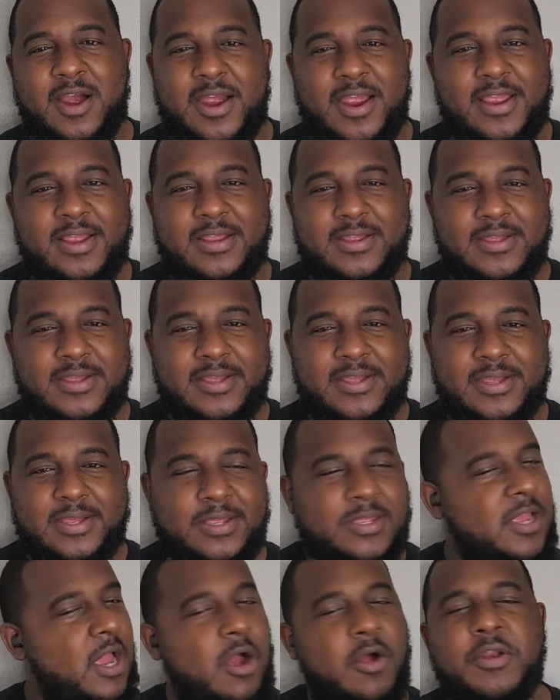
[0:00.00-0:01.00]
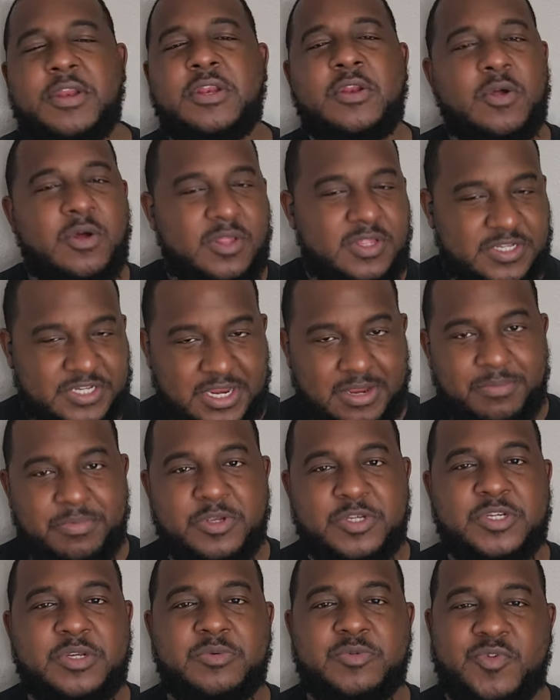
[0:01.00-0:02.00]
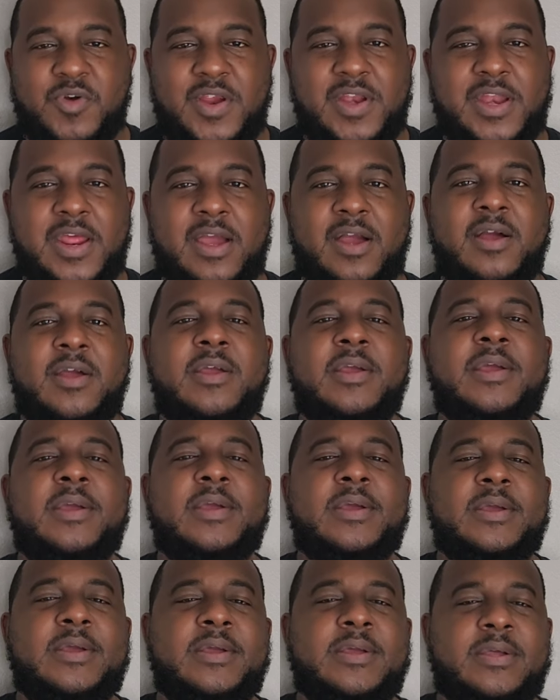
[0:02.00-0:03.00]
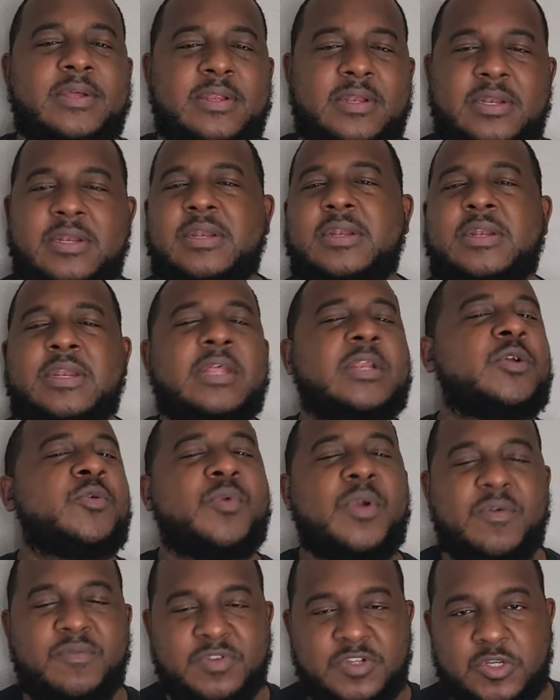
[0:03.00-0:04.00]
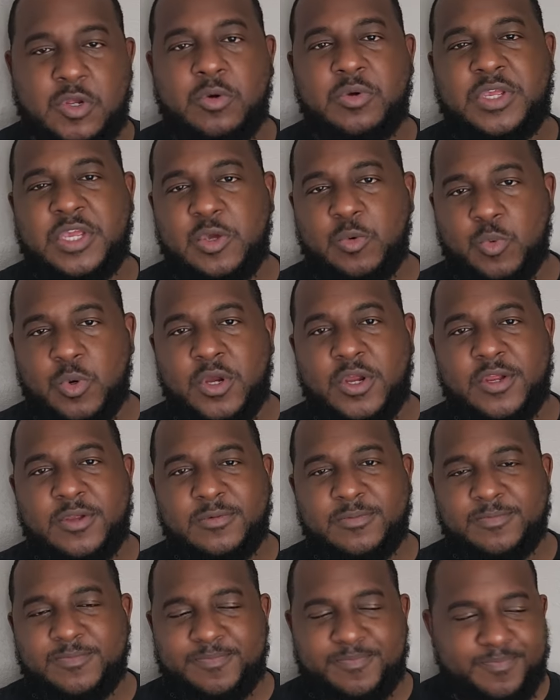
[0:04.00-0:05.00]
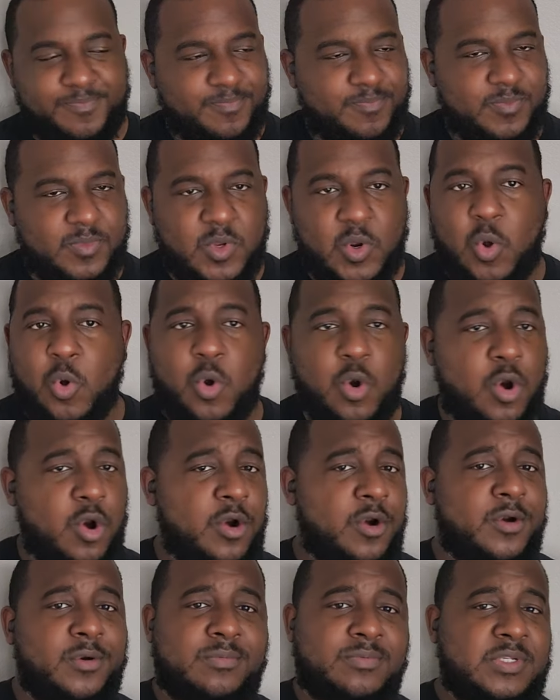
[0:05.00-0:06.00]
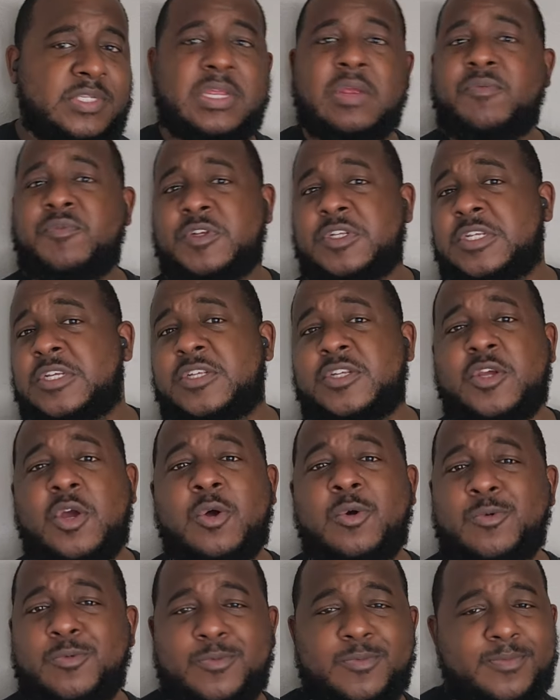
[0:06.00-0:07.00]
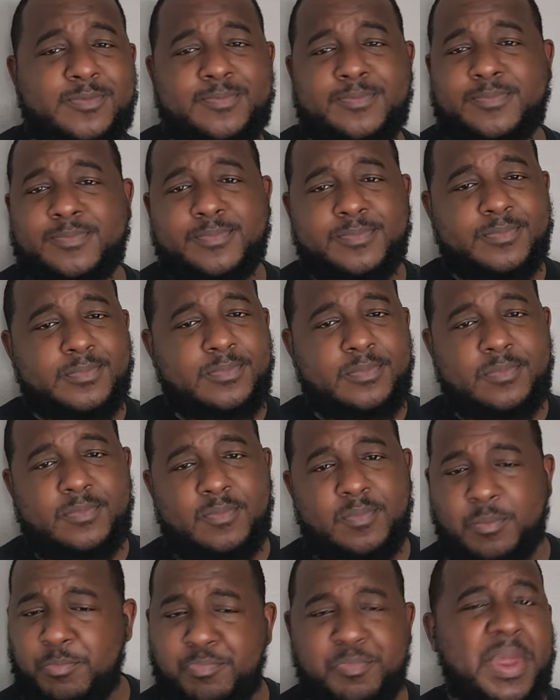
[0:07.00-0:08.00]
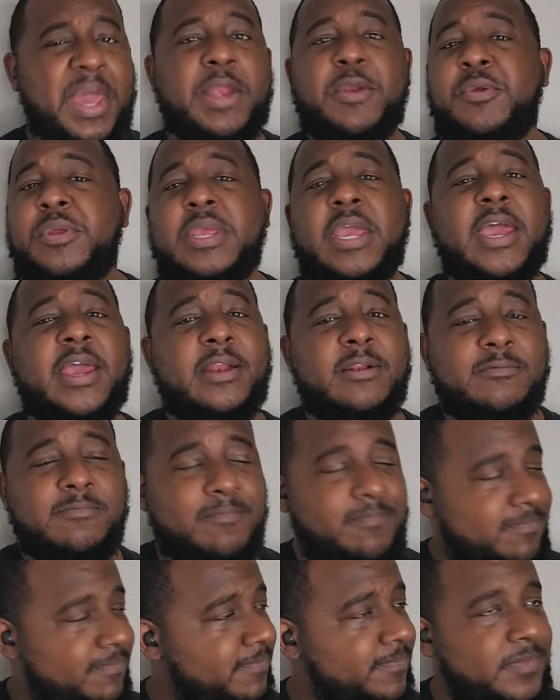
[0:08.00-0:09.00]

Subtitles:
All right? Y'all already know the championships right now. Let the Ravens go get one. Or San Francisco. Better yet.